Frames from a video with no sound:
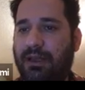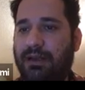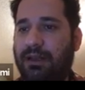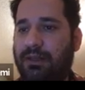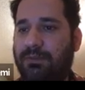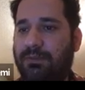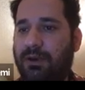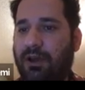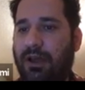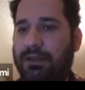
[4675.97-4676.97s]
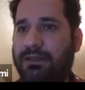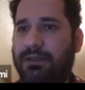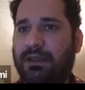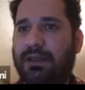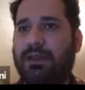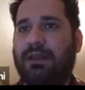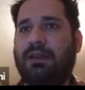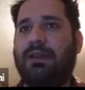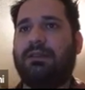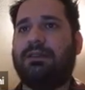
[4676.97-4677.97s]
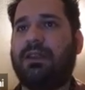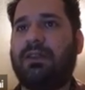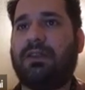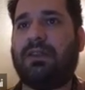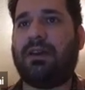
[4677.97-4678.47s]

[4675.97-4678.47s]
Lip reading: let's plot this